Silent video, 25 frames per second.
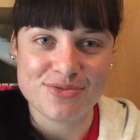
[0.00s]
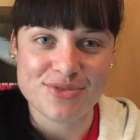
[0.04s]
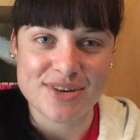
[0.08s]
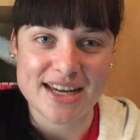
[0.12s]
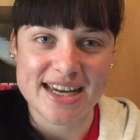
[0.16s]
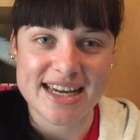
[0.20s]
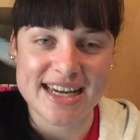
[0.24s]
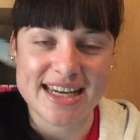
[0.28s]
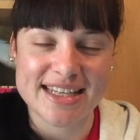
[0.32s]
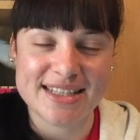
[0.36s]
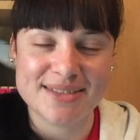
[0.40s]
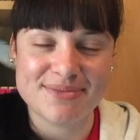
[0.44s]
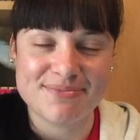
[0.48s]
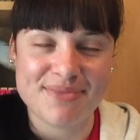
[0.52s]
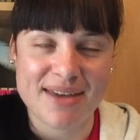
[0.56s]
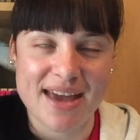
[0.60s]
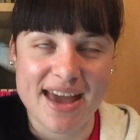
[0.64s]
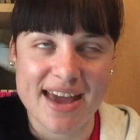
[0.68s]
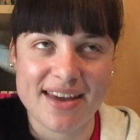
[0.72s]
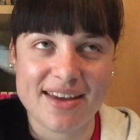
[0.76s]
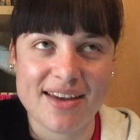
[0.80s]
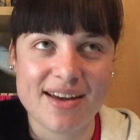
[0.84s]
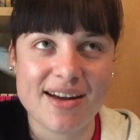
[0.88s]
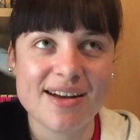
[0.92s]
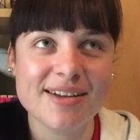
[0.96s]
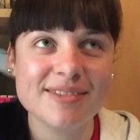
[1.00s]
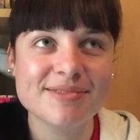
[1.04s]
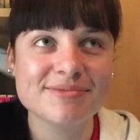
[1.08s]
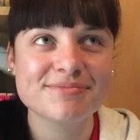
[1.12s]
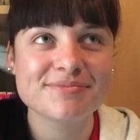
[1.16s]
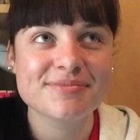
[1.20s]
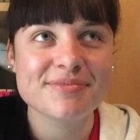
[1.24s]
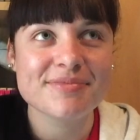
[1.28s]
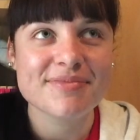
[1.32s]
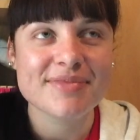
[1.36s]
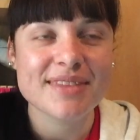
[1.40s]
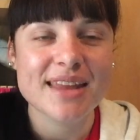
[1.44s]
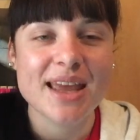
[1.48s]
read manga,
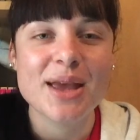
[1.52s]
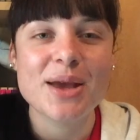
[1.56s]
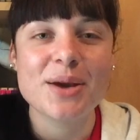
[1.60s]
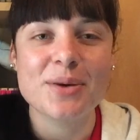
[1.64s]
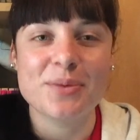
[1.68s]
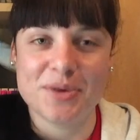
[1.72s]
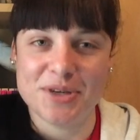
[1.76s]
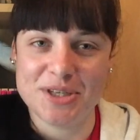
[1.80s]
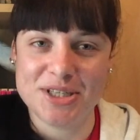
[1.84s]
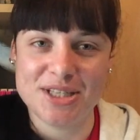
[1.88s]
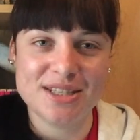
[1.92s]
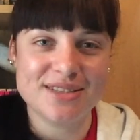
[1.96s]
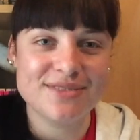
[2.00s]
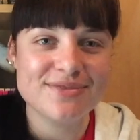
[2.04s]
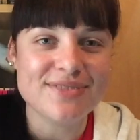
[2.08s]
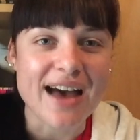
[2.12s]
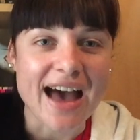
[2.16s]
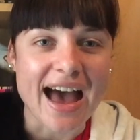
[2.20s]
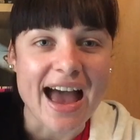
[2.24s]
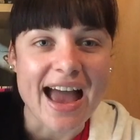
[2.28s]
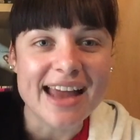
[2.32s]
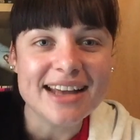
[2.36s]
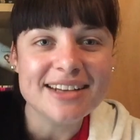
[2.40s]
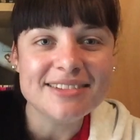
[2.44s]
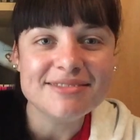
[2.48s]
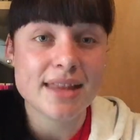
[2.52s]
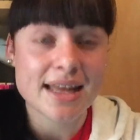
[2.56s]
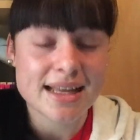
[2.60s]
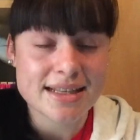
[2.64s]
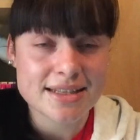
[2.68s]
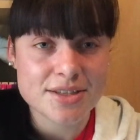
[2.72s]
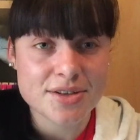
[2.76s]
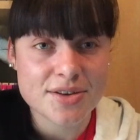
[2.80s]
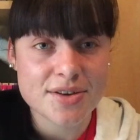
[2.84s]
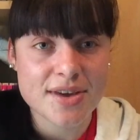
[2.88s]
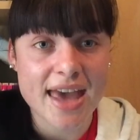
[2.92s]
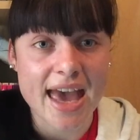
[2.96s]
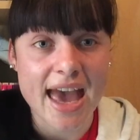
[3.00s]
which is fine, but
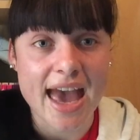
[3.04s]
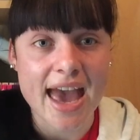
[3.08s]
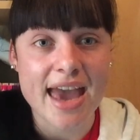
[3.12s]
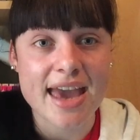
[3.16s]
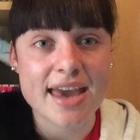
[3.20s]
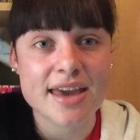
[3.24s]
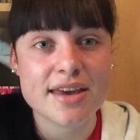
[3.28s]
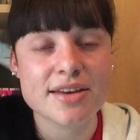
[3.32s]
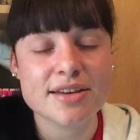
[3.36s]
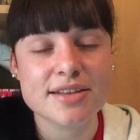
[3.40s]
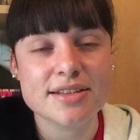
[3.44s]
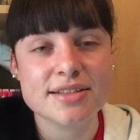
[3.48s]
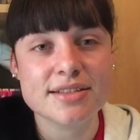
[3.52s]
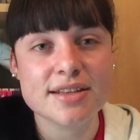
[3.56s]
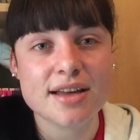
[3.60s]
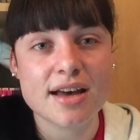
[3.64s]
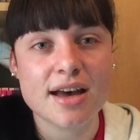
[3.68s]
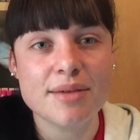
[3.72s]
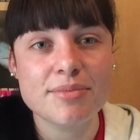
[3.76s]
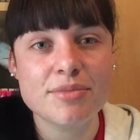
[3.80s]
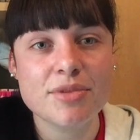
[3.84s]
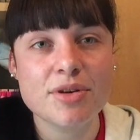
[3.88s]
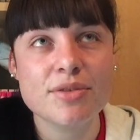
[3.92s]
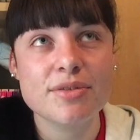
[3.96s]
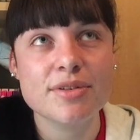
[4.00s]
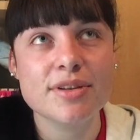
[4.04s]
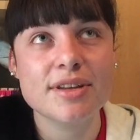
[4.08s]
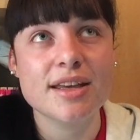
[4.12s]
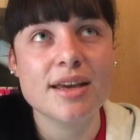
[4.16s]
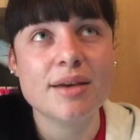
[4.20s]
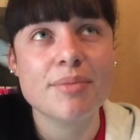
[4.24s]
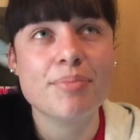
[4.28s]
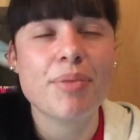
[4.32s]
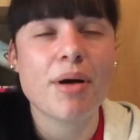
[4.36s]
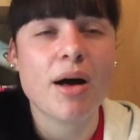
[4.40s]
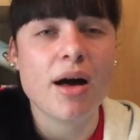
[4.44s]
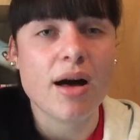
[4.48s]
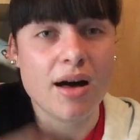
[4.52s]
that's okay because I'm not really
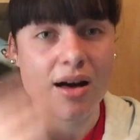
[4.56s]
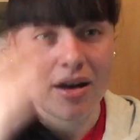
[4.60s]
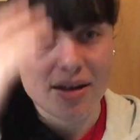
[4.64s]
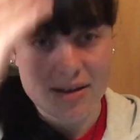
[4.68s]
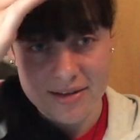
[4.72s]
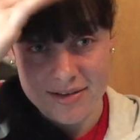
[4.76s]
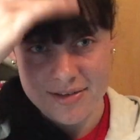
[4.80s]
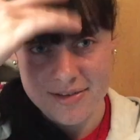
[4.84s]
a part